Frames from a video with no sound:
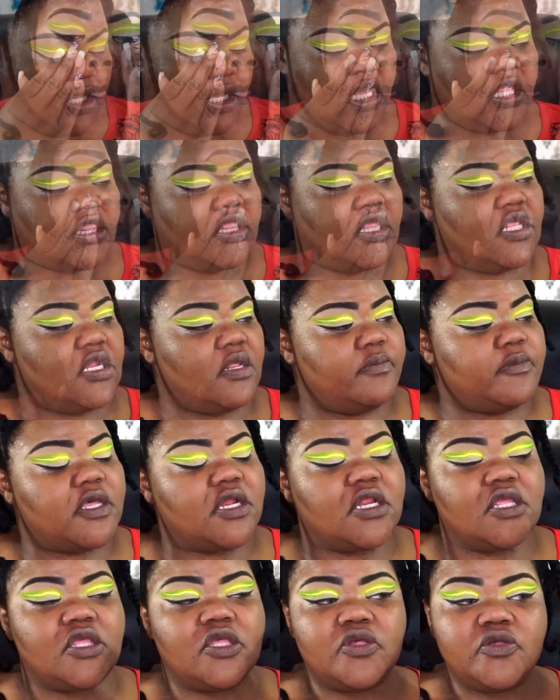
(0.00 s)
And then I'm
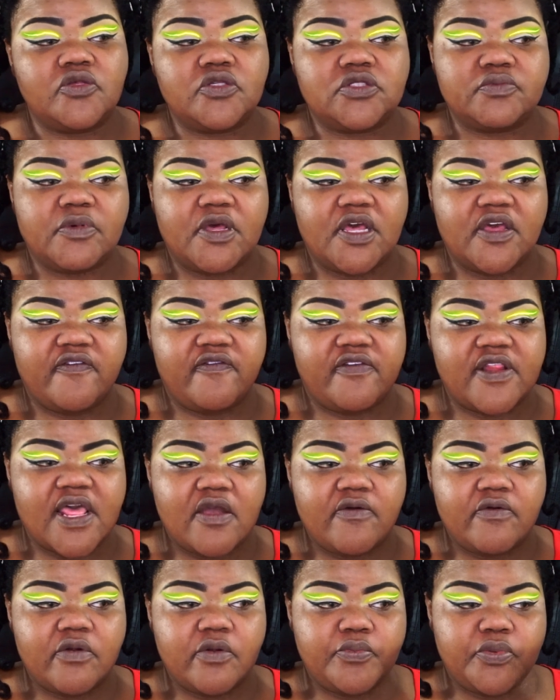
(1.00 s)
gonna use my
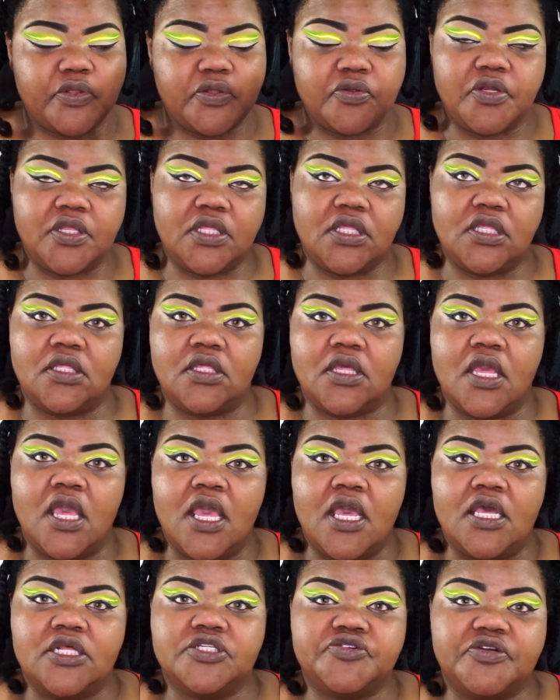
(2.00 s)
Flower Beauty
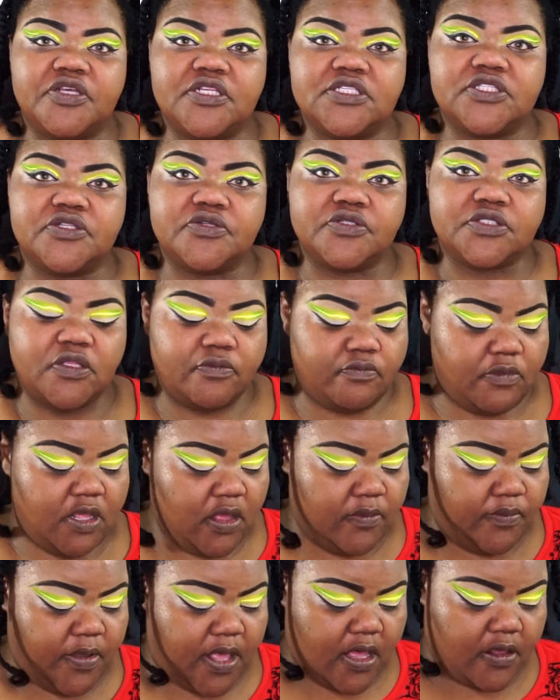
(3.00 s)
Translucent
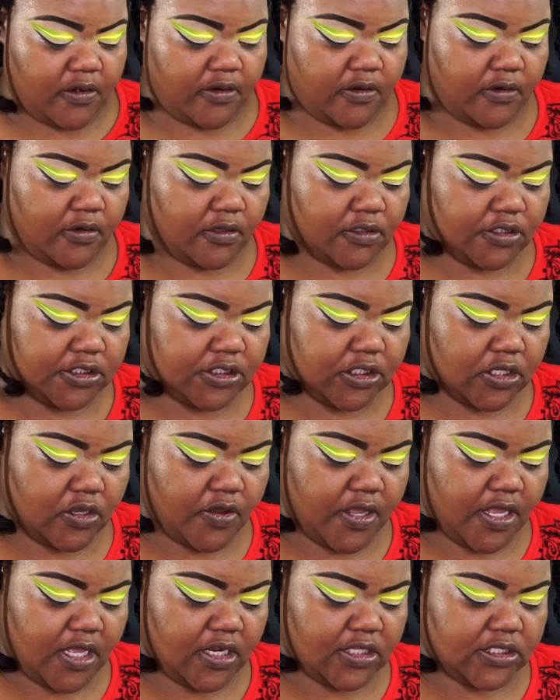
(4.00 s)
Matte Powder just to go
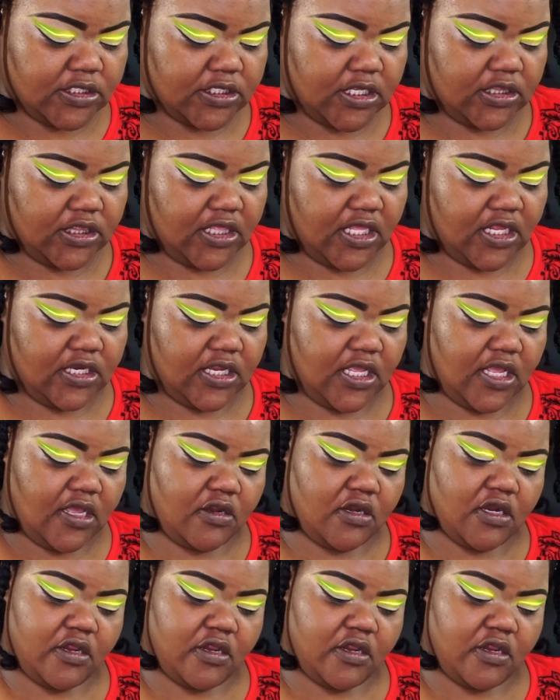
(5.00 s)
ahead and set that down.